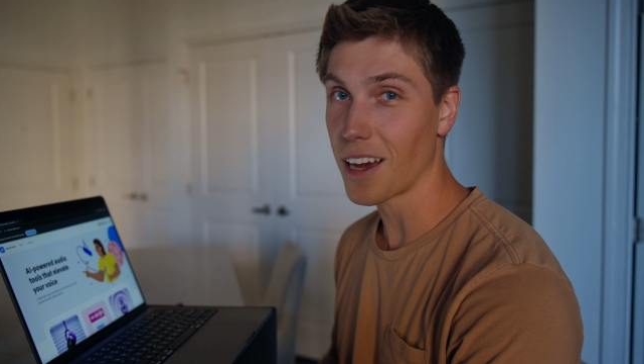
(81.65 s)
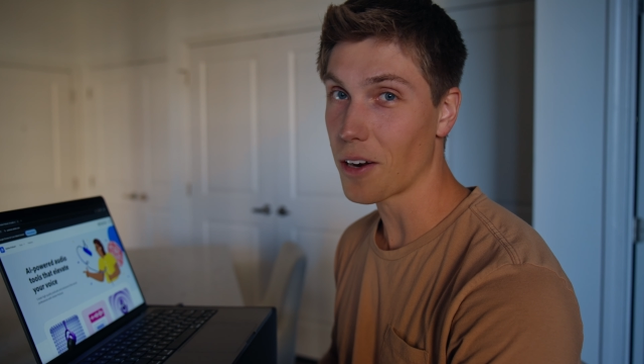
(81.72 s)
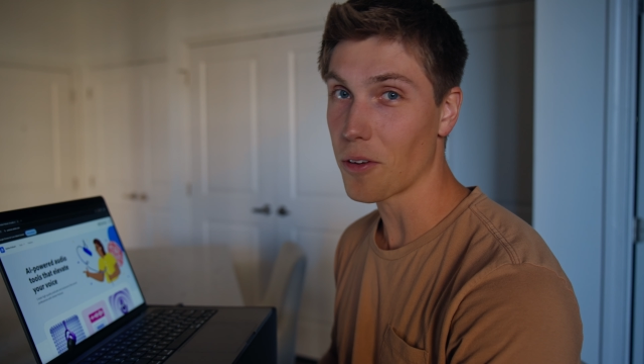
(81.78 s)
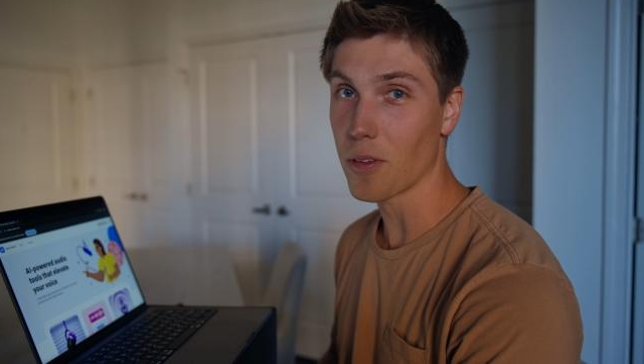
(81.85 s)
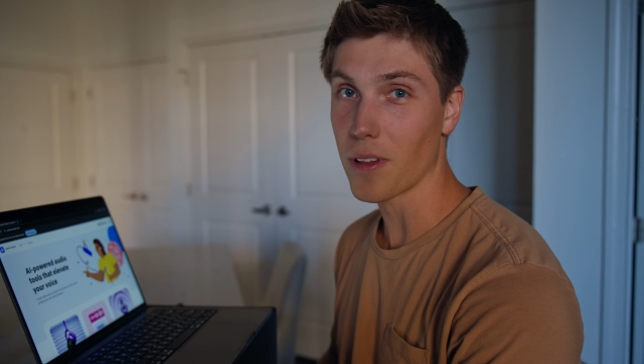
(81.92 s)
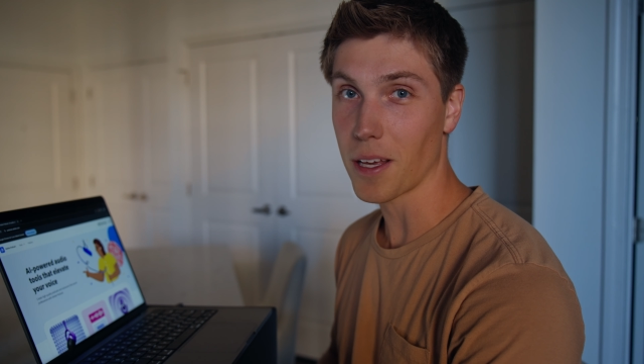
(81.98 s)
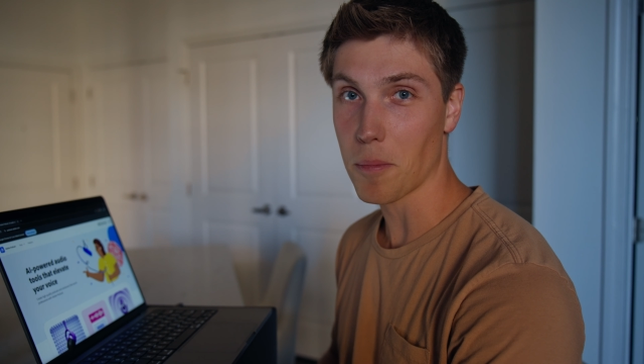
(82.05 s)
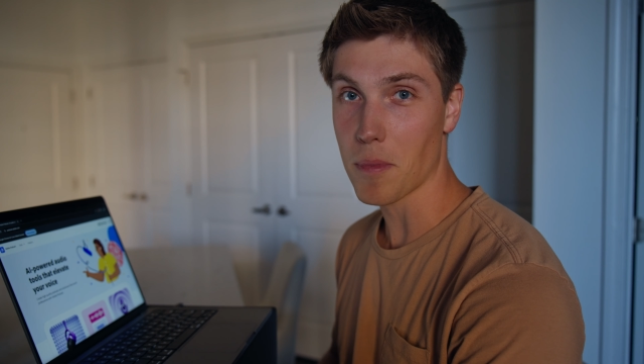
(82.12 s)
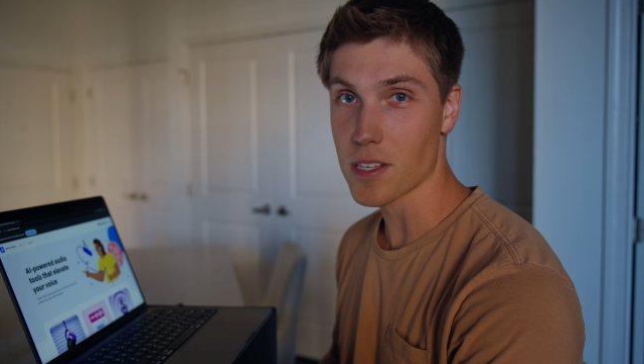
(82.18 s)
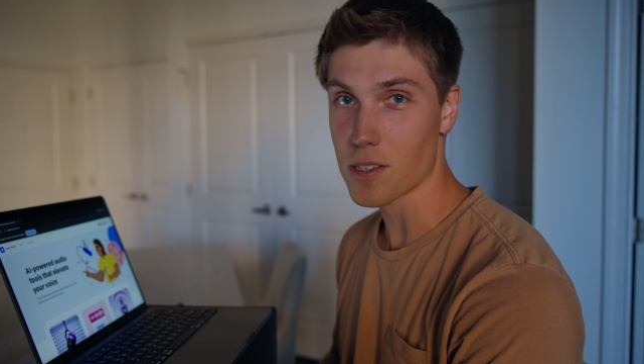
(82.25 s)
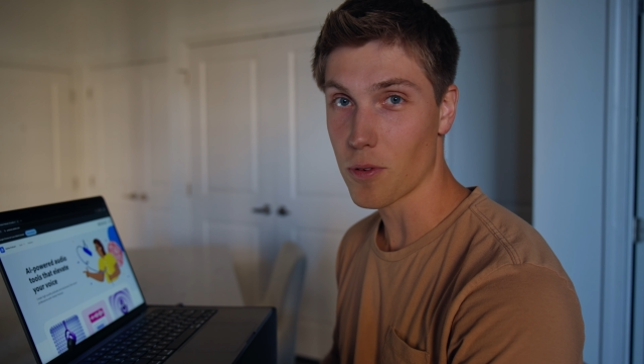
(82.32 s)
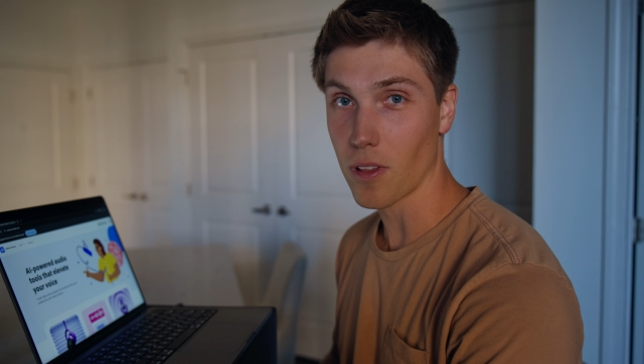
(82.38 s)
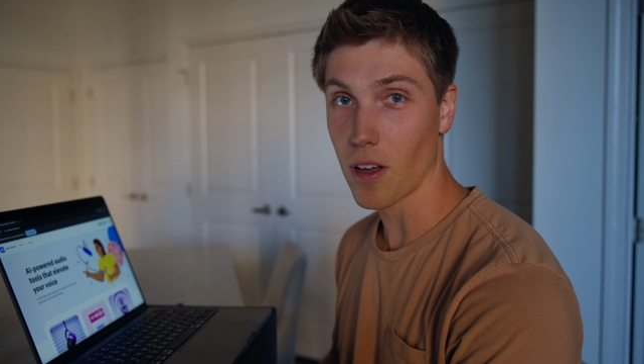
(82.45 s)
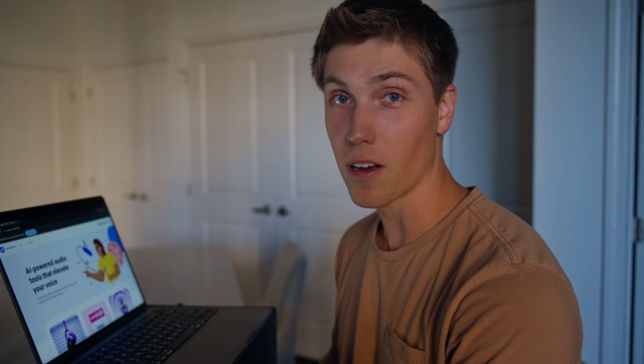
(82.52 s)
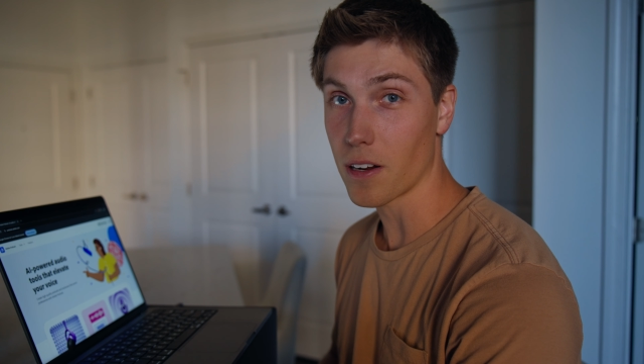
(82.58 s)
I don't like
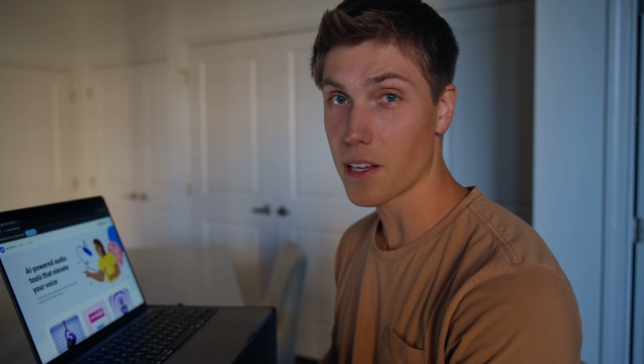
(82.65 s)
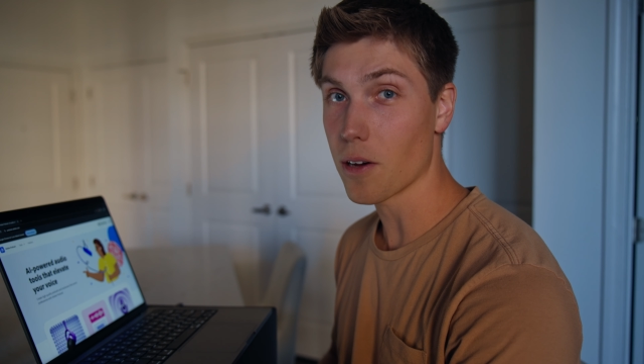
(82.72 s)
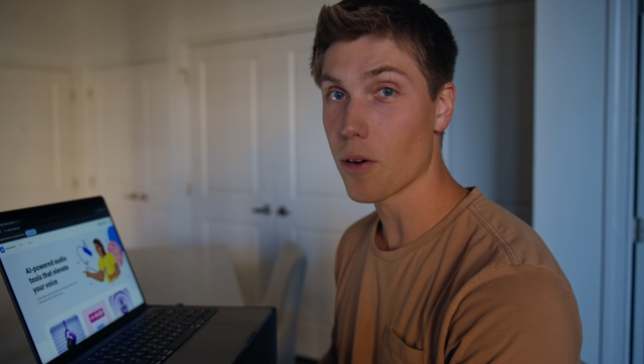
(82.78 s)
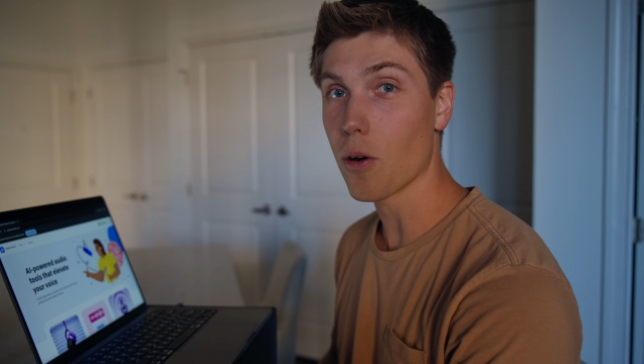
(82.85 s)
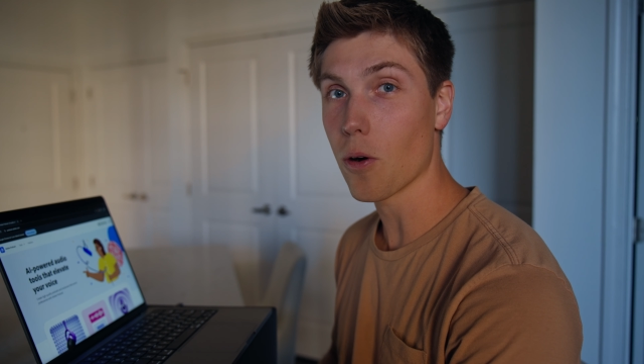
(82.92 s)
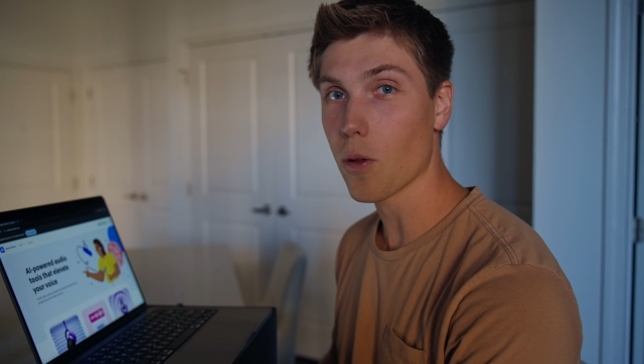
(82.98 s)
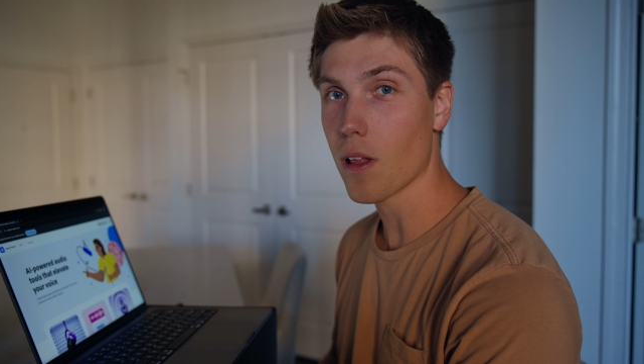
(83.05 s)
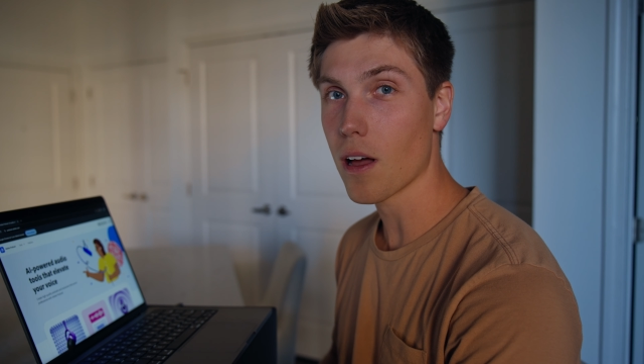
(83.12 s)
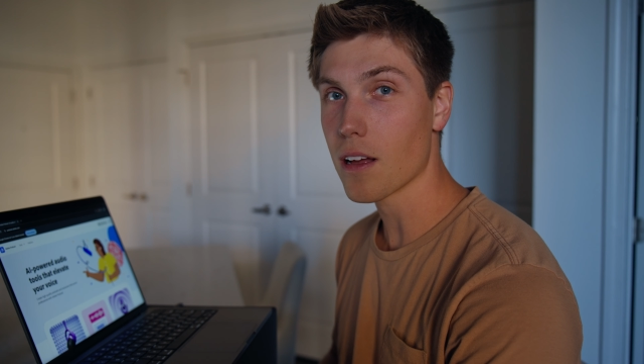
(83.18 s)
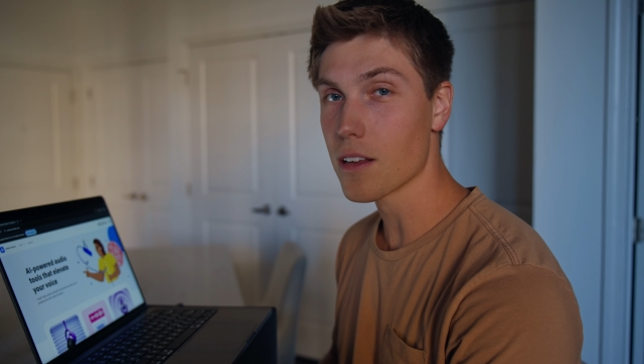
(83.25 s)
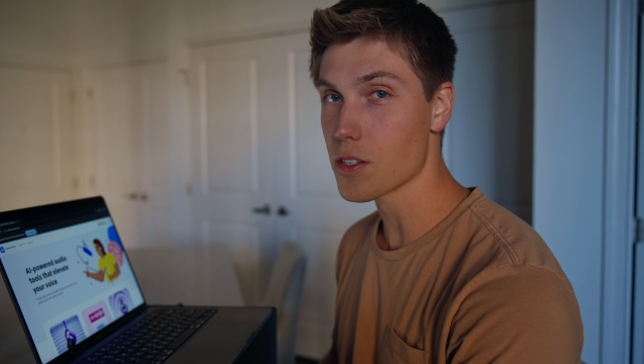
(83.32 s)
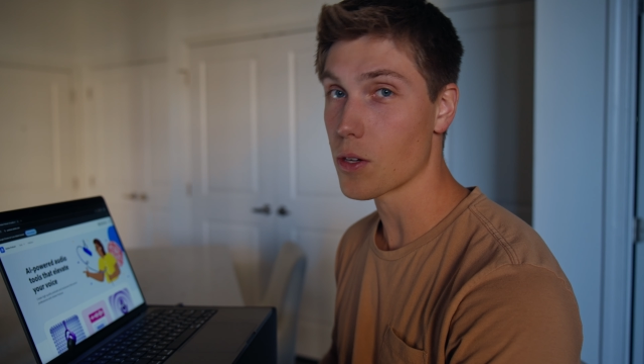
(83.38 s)
messing with audio a whole lot,